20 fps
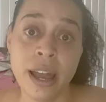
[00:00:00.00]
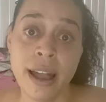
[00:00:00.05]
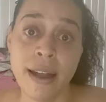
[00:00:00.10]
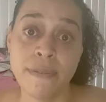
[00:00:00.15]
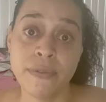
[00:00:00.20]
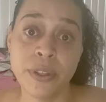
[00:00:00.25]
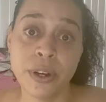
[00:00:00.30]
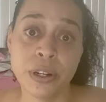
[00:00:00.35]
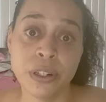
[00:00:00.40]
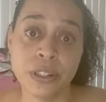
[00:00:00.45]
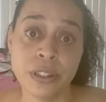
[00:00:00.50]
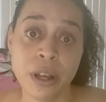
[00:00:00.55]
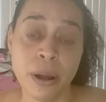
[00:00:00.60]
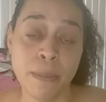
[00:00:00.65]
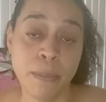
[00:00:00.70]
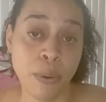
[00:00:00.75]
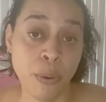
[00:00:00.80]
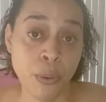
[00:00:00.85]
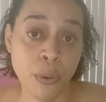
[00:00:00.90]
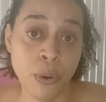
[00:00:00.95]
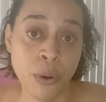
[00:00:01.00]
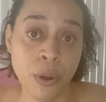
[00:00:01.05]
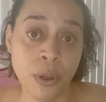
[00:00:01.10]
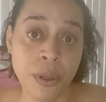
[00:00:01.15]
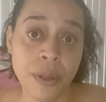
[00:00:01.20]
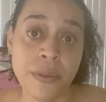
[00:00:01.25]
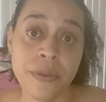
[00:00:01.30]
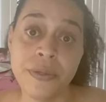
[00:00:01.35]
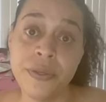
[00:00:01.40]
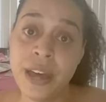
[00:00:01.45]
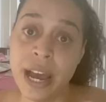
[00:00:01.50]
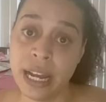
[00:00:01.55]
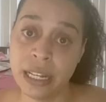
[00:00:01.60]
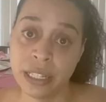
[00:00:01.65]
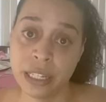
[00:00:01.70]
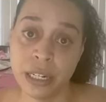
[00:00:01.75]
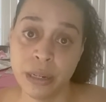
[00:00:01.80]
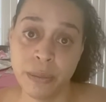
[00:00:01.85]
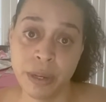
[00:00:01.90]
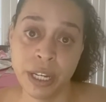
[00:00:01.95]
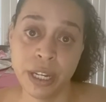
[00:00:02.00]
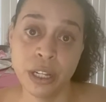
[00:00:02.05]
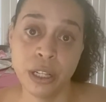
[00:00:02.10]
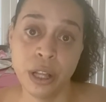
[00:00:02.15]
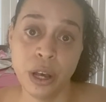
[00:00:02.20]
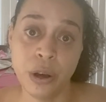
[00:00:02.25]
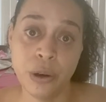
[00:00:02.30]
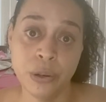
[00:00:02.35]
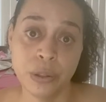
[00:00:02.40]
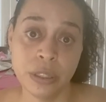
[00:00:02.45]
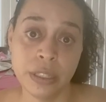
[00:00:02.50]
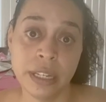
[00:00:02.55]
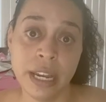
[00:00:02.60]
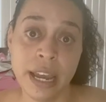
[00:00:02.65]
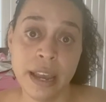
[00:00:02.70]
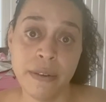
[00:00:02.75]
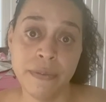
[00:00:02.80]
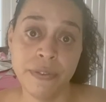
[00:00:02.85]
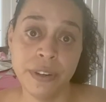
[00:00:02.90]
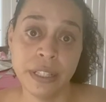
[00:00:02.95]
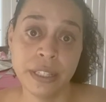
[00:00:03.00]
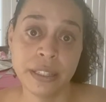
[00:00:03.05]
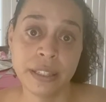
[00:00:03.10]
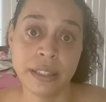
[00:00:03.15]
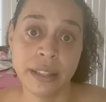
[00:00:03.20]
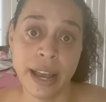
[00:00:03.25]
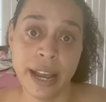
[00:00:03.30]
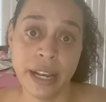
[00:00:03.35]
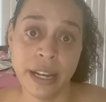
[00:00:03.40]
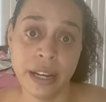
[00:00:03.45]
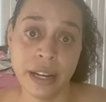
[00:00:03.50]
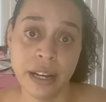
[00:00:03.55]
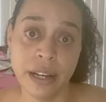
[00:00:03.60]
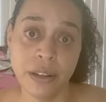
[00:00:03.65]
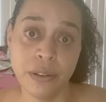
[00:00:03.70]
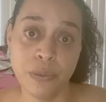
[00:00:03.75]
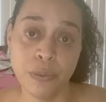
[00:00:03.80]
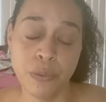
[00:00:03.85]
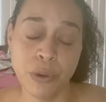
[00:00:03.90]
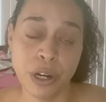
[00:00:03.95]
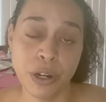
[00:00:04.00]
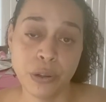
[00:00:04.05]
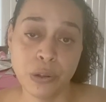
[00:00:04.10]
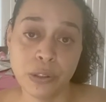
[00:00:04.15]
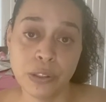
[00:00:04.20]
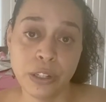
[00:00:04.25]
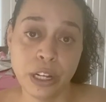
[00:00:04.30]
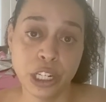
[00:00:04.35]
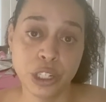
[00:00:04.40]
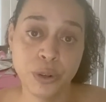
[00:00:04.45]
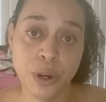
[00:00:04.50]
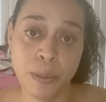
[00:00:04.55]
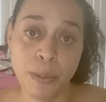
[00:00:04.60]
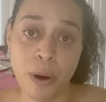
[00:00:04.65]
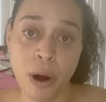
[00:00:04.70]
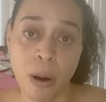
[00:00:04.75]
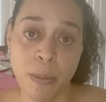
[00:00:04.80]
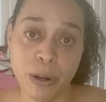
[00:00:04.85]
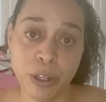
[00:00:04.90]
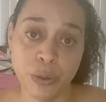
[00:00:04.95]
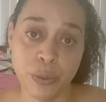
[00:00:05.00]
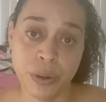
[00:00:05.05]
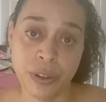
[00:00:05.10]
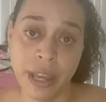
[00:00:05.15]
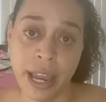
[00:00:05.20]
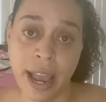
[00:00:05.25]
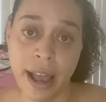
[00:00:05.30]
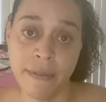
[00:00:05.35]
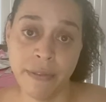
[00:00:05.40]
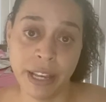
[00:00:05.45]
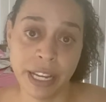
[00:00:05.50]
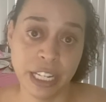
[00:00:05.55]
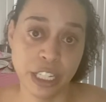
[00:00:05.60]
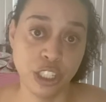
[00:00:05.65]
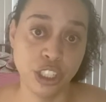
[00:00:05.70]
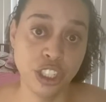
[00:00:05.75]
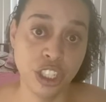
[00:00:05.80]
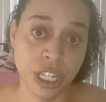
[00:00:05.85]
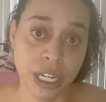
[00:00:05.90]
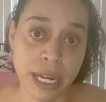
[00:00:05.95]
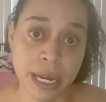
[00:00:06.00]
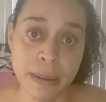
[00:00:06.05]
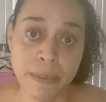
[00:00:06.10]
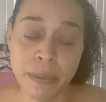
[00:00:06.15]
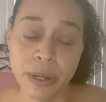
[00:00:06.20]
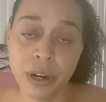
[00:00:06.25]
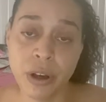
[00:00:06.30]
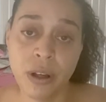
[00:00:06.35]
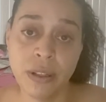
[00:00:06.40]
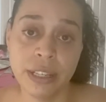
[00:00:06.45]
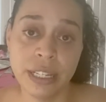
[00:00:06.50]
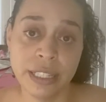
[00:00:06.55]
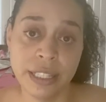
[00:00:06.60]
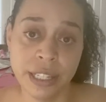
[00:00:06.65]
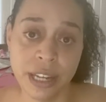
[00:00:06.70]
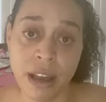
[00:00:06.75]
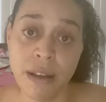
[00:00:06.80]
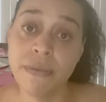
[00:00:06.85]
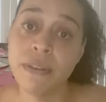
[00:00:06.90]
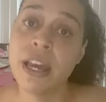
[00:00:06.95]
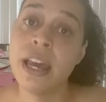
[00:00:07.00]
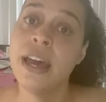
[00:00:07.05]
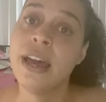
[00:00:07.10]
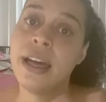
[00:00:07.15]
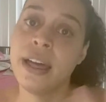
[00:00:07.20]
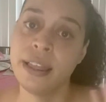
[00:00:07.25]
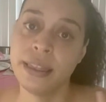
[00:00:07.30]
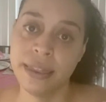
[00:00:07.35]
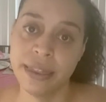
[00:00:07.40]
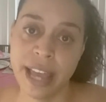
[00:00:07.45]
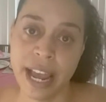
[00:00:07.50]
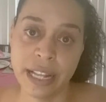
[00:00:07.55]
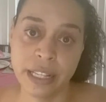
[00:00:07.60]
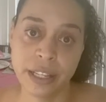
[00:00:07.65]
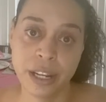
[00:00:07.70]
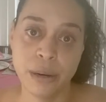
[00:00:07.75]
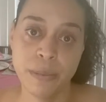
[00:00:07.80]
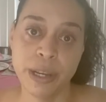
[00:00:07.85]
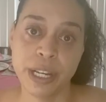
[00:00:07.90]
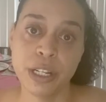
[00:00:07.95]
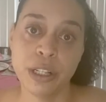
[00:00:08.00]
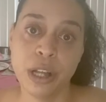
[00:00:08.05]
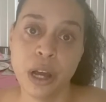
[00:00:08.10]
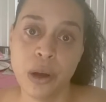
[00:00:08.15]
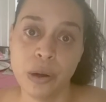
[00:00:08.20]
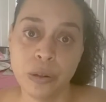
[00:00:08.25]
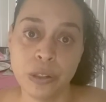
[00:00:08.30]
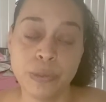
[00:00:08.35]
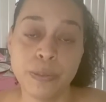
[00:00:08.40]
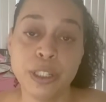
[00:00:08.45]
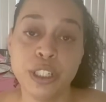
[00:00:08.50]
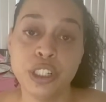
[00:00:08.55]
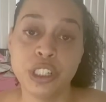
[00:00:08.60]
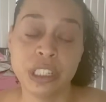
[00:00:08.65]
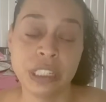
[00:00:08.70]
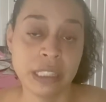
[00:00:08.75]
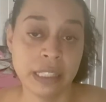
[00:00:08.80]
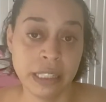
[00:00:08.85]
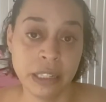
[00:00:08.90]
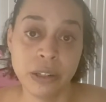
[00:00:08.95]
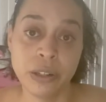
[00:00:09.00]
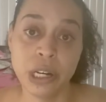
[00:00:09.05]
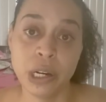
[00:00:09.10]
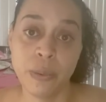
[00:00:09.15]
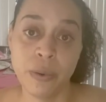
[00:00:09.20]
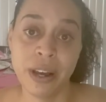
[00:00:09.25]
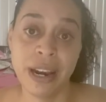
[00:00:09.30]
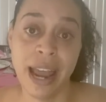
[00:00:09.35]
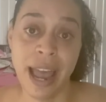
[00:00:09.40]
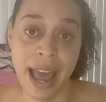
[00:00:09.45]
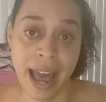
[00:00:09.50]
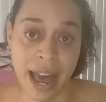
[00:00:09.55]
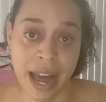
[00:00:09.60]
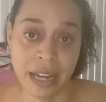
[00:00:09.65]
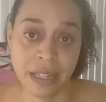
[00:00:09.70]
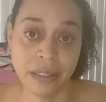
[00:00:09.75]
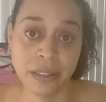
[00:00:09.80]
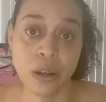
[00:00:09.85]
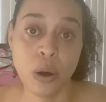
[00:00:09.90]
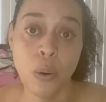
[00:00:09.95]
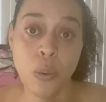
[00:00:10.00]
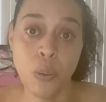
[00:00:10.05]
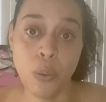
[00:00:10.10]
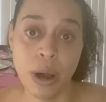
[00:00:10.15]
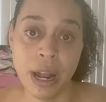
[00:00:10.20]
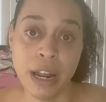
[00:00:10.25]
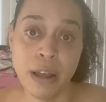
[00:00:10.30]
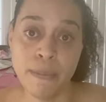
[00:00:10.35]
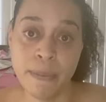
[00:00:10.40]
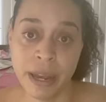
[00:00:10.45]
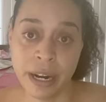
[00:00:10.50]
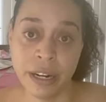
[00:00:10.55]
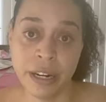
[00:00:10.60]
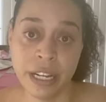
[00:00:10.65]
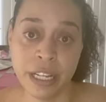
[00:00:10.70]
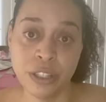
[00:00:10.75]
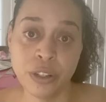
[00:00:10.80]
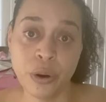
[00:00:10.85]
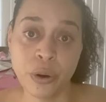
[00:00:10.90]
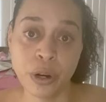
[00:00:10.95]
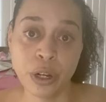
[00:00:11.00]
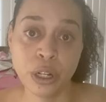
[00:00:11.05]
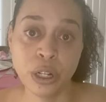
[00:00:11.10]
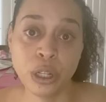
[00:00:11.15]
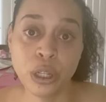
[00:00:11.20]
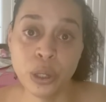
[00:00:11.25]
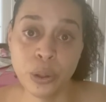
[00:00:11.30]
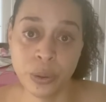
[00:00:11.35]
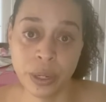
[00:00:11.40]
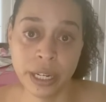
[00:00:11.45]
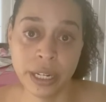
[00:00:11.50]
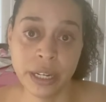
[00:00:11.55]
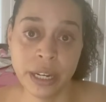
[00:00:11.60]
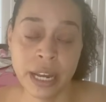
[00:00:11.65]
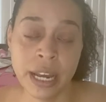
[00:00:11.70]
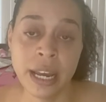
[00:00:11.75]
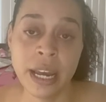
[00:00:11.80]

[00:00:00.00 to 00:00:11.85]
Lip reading: If there's a pool, that's going to be closed. If it's like one of those luxury apartments where they have like a gym and all this stuff, that's going to be closed. But you're still going to want to ask what amenities are included